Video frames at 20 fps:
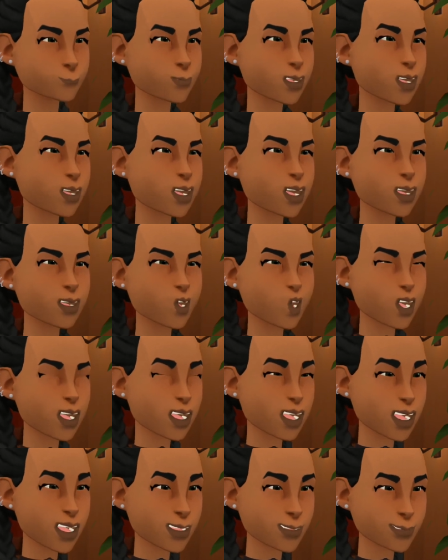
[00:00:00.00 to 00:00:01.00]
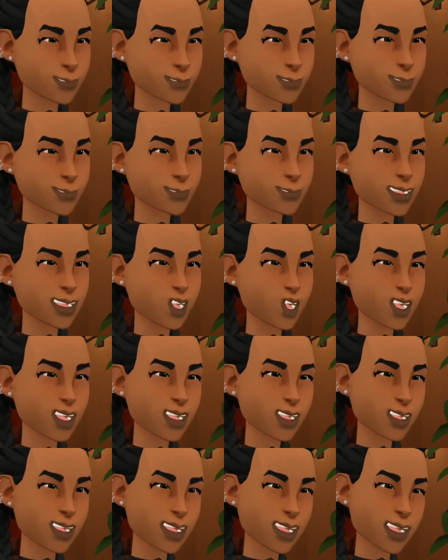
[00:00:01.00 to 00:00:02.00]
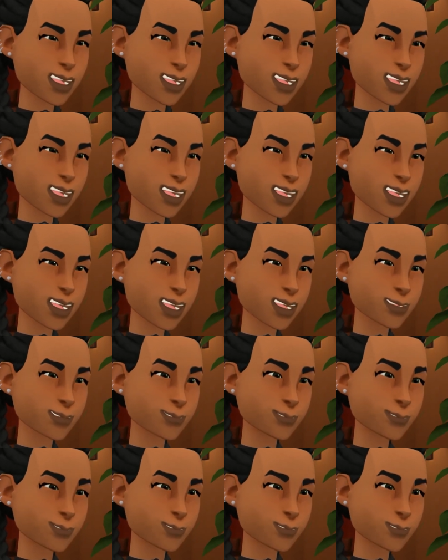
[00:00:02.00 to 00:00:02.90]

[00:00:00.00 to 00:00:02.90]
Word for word: But guess what? The world is changing.